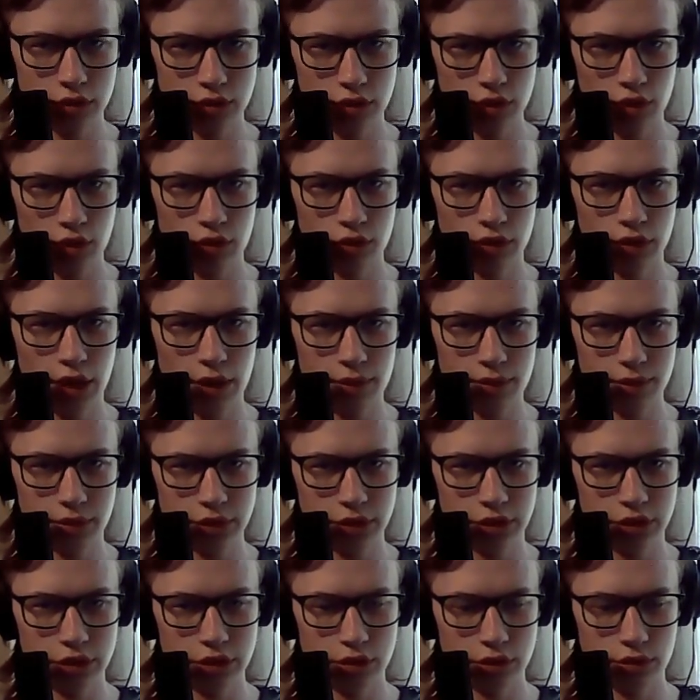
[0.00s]
So that
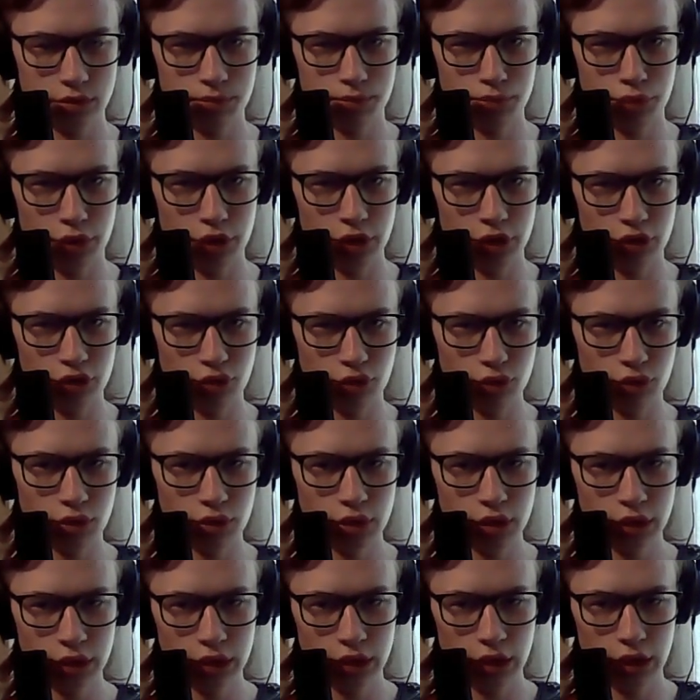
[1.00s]
was pretty
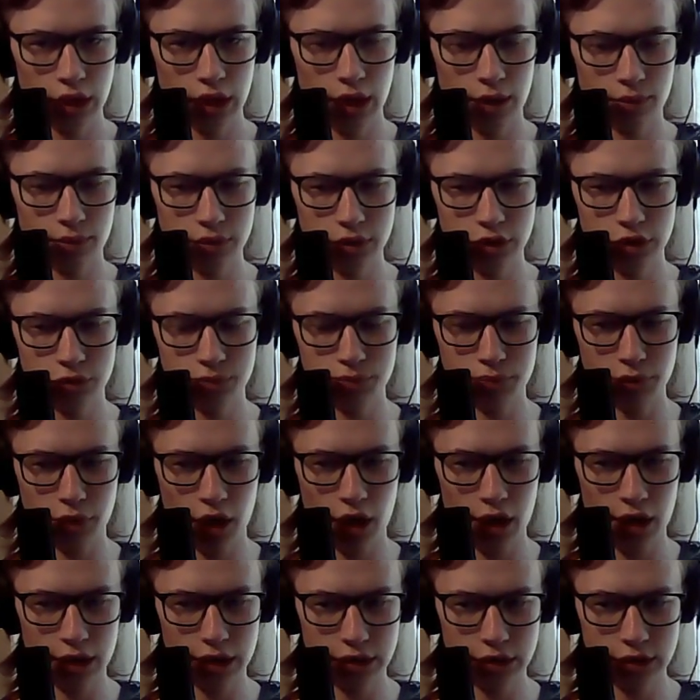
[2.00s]
cool, and I was
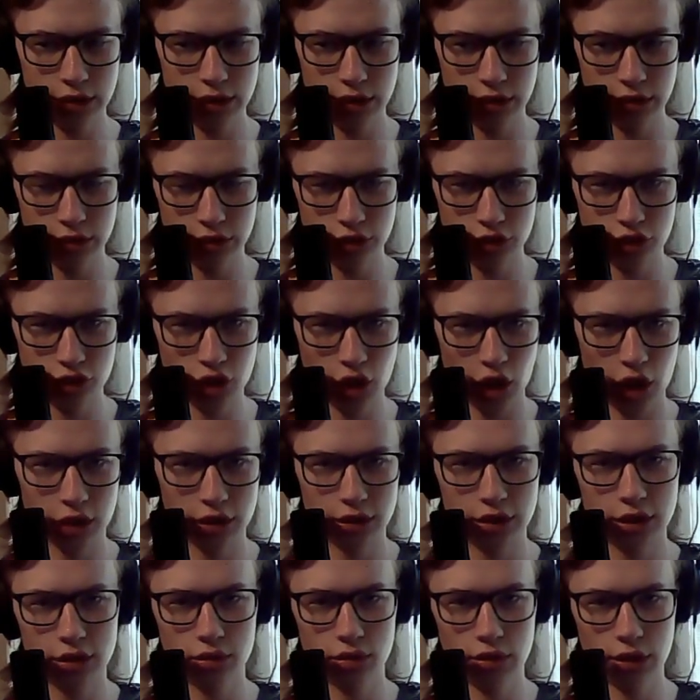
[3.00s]
surprised and shocked
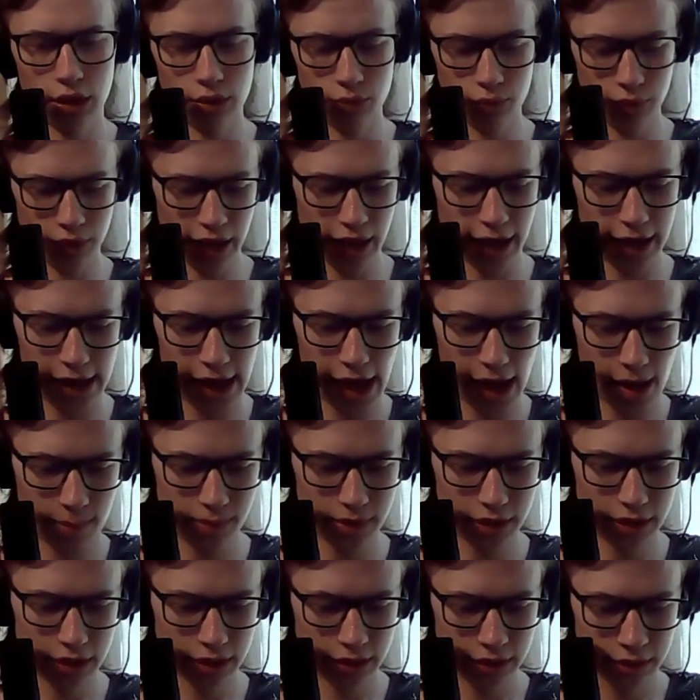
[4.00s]
when that
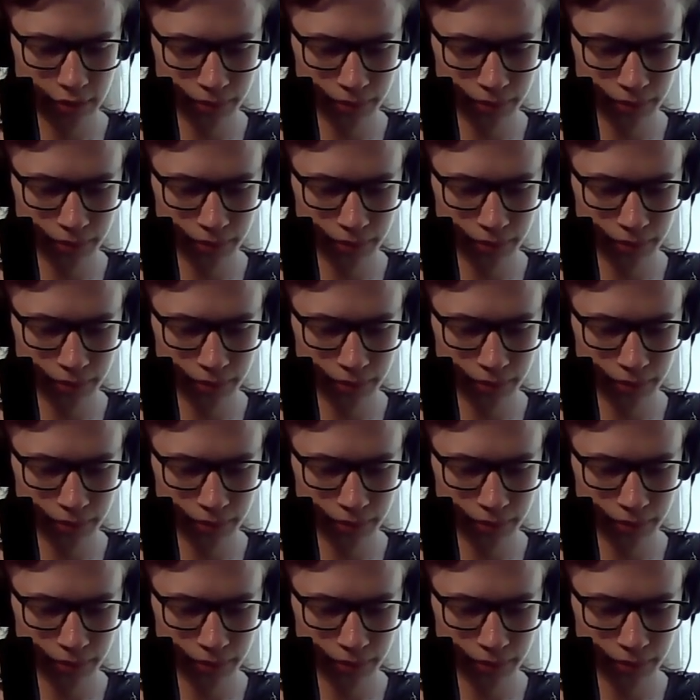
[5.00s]
happened.